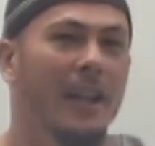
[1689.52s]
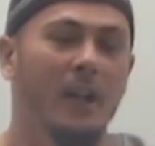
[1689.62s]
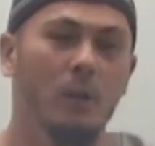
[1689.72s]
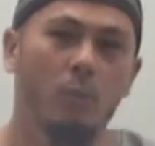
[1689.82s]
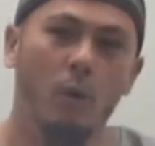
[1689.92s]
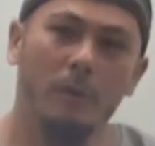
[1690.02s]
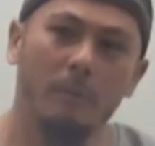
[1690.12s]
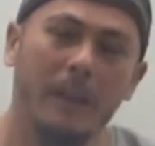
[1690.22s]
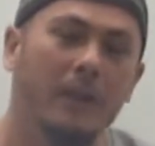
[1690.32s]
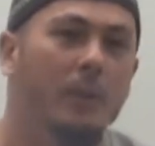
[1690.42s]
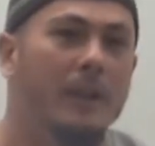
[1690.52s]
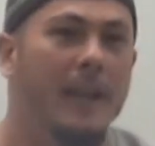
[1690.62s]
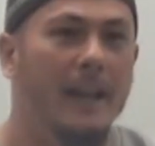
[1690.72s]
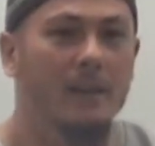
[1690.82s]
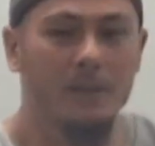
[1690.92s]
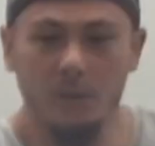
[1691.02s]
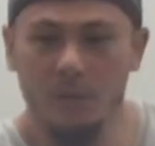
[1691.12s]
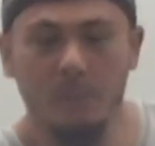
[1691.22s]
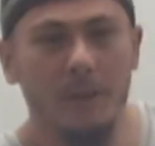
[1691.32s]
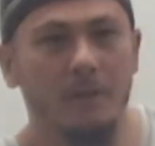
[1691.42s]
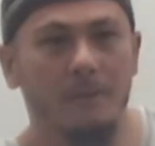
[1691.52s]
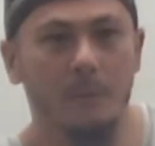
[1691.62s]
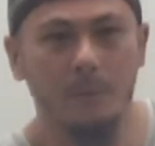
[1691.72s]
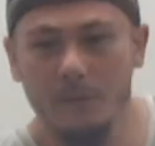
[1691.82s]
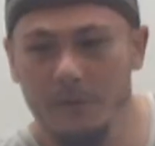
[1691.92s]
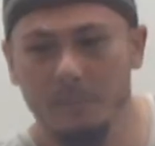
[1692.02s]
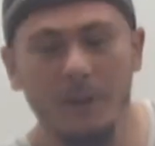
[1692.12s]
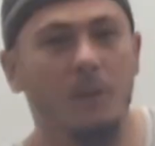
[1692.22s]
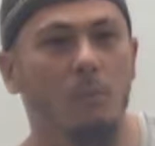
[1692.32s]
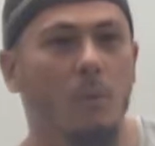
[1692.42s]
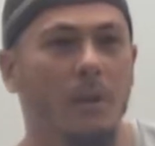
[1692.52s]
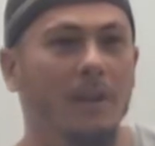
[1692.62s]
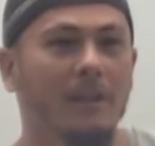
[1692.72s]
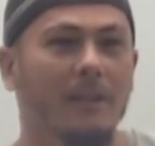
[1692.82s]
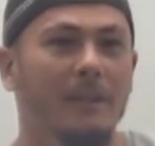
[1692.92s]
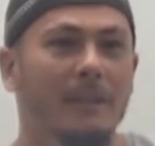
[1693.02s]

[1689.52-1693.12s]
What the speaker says: He would welcome me into his house. He would spread the food, spread the water.